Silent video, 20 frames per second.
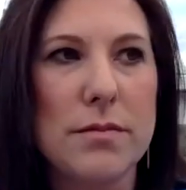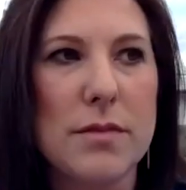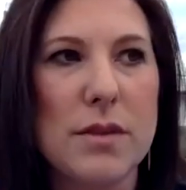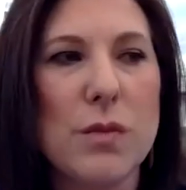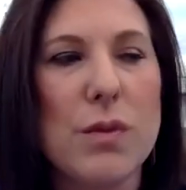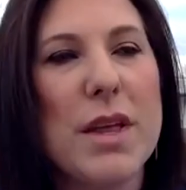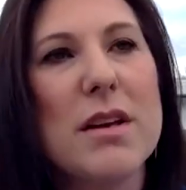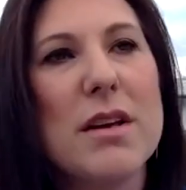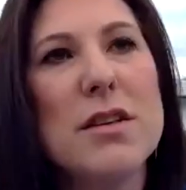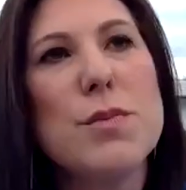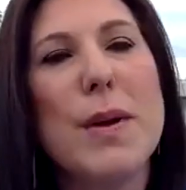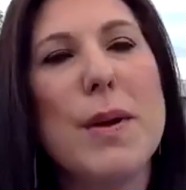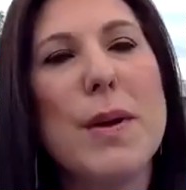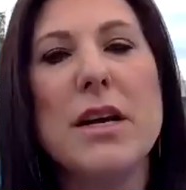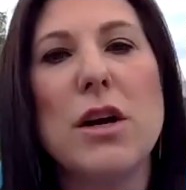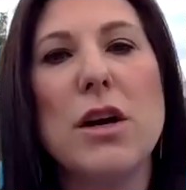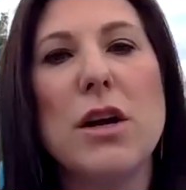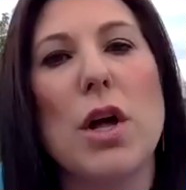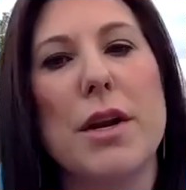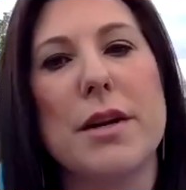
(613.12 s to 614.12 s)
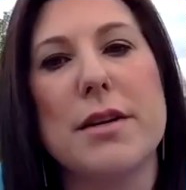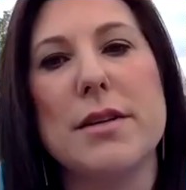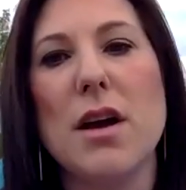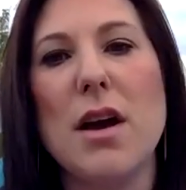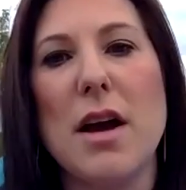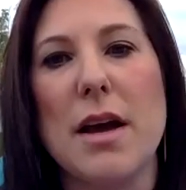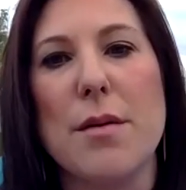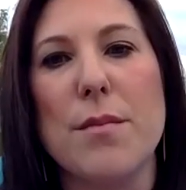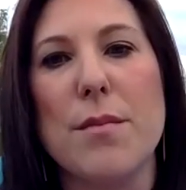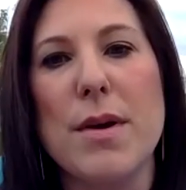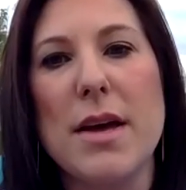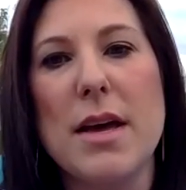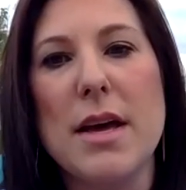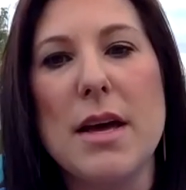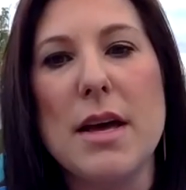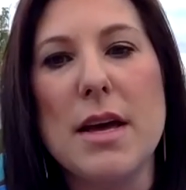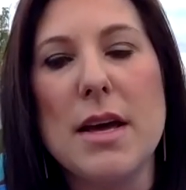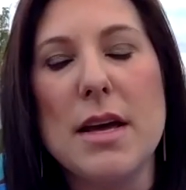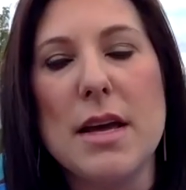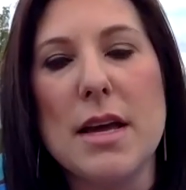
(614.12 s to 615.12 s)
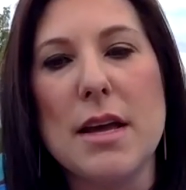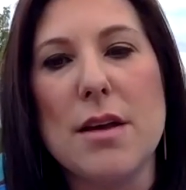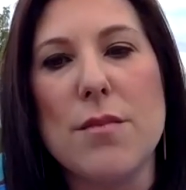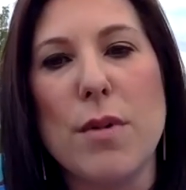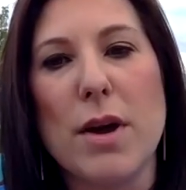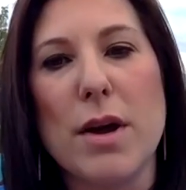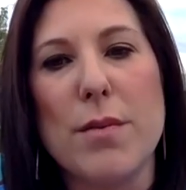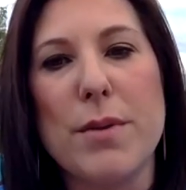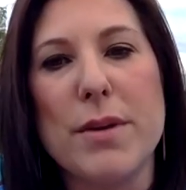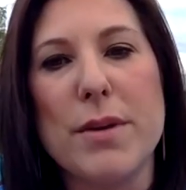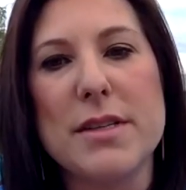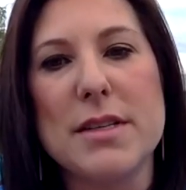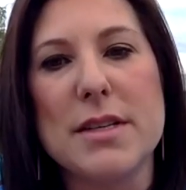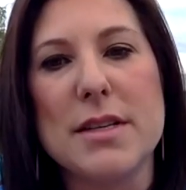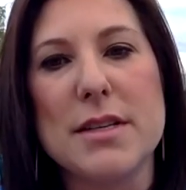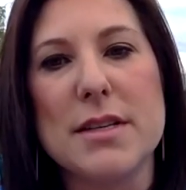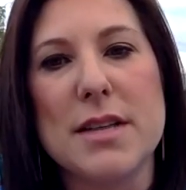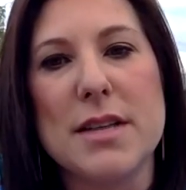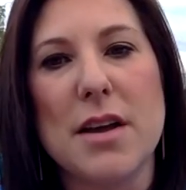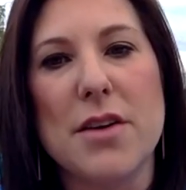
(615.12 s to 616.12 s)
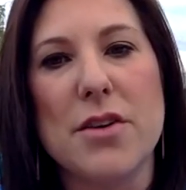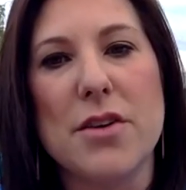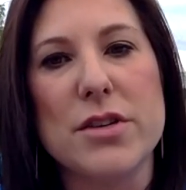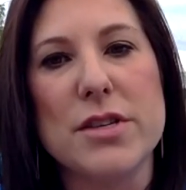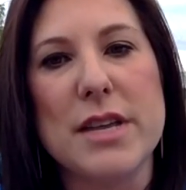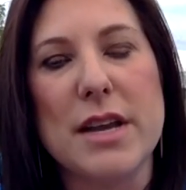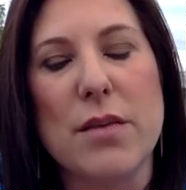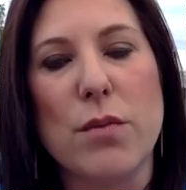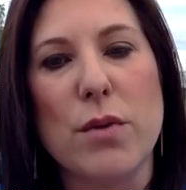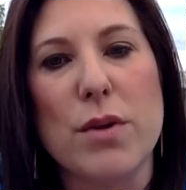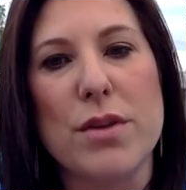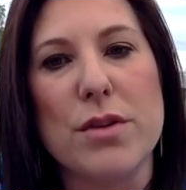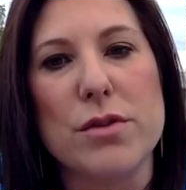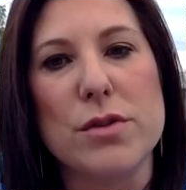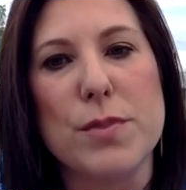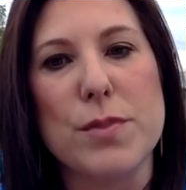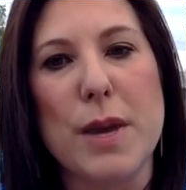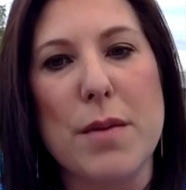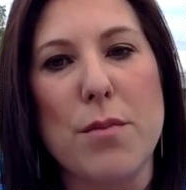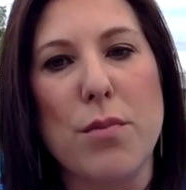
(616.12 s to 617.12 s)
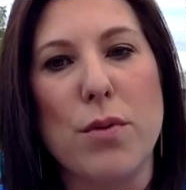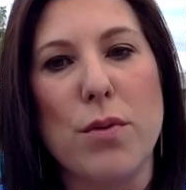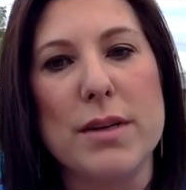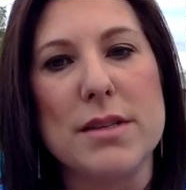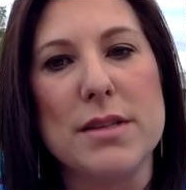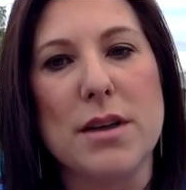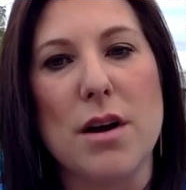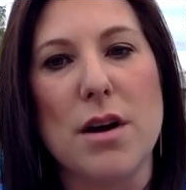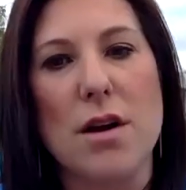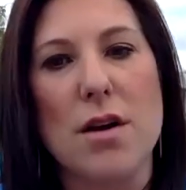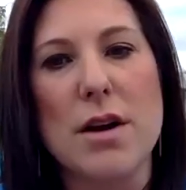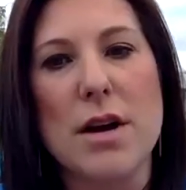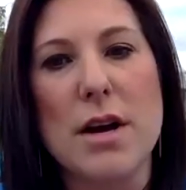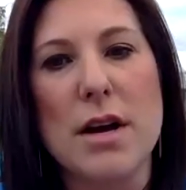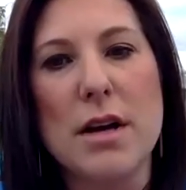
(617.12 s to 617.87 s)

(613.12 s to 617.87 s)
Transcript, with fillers: without spending a lot of time in my business to understand where those pain points are.